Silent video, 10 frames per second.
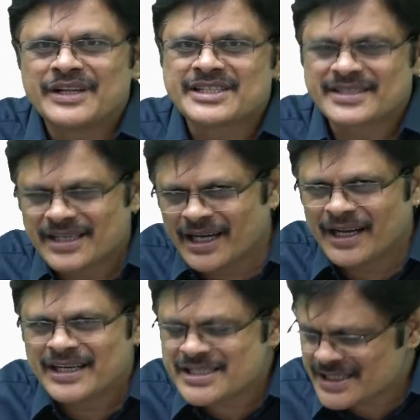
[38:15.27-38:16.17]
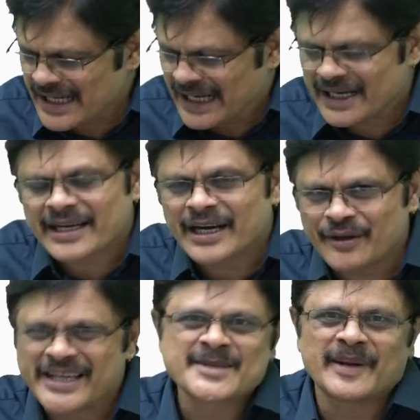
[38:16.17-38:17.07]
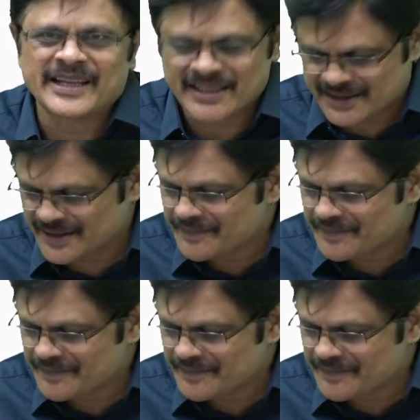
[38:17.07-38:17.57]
this list. I'll try to explain that.